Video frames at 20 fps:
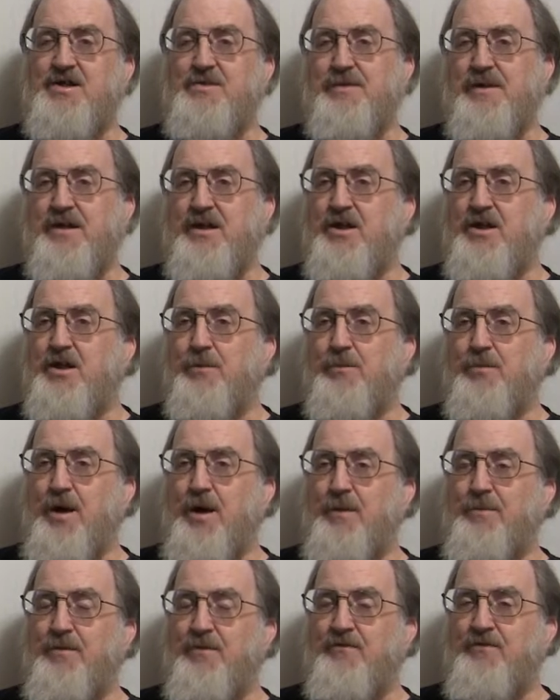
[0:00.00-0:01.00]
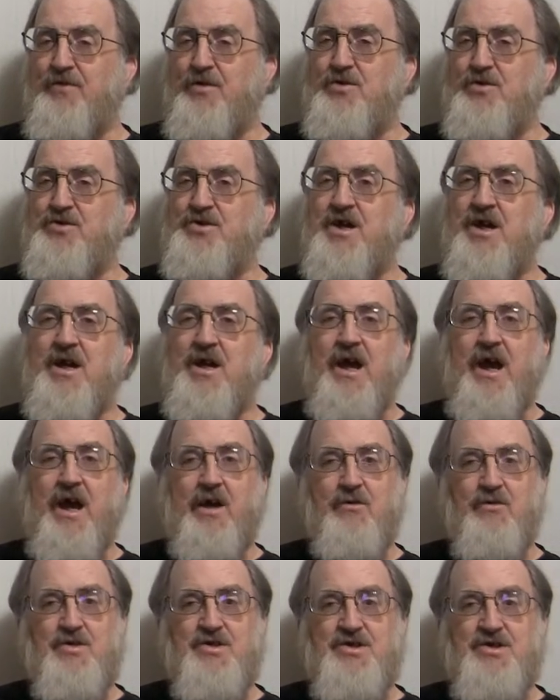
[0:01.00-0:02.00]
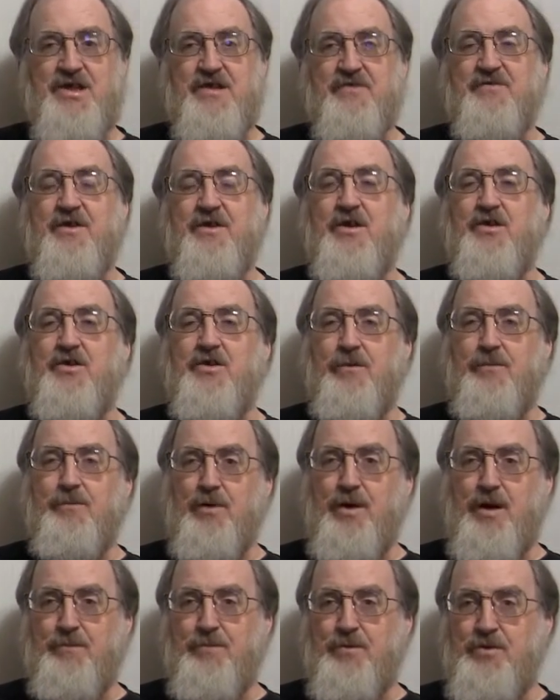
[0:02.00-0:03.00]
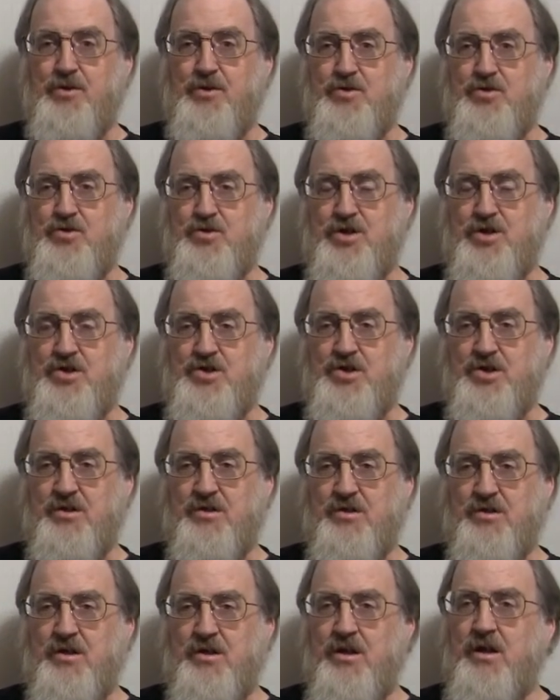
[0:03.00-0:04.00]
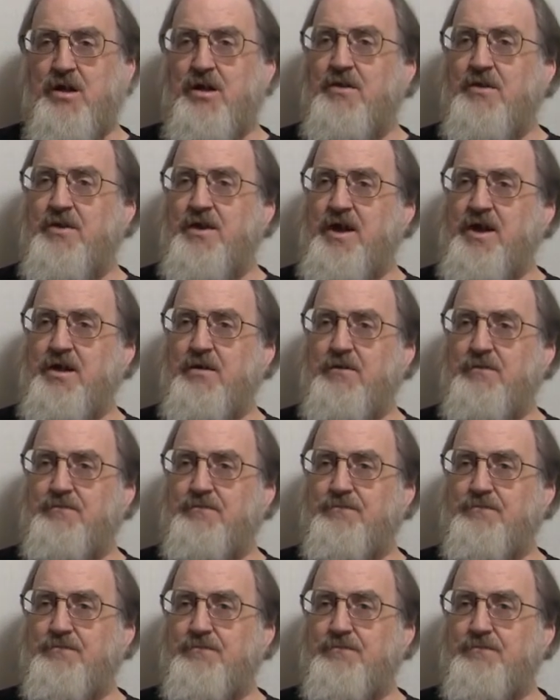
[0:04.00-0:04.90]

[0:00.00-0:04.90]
to be eating the proper foods and receiving the proper nutrition. Thank you.